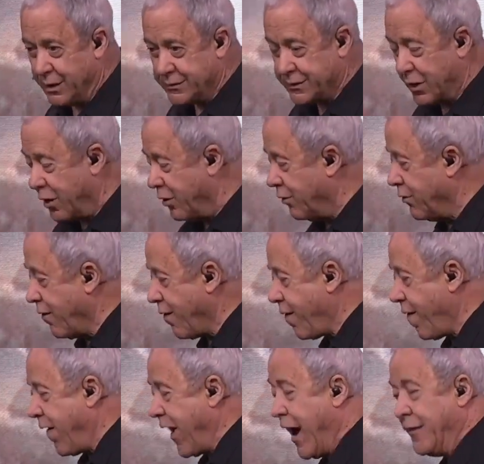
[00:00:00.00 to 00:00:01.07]
So
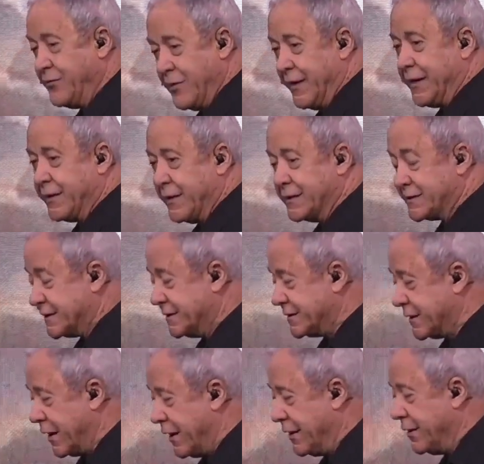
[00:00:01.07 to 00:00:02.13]
I think this
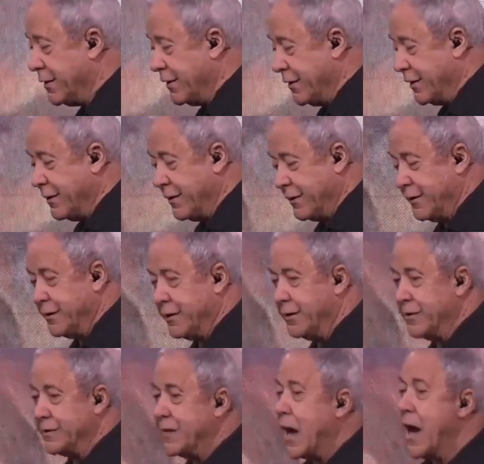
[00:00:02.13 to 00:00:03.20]
is a
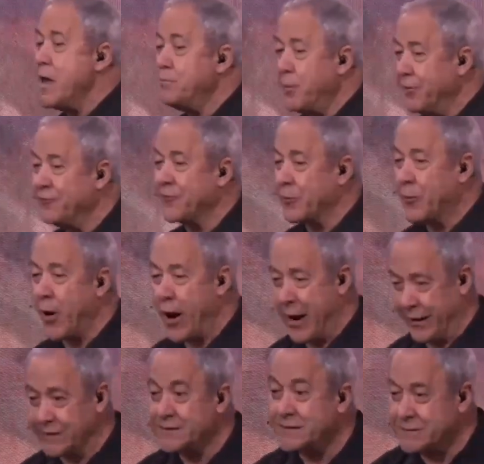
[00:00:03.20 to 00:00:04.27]
type of
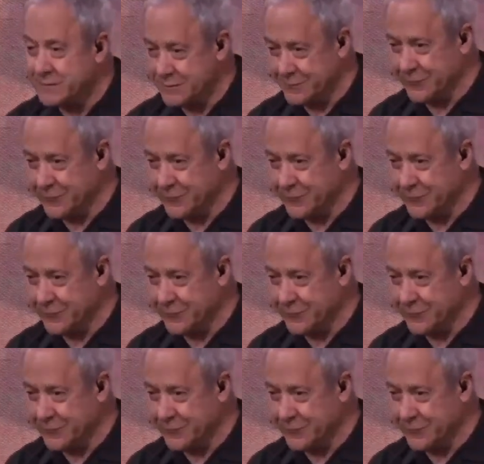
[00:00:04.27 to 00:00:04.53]
Christ,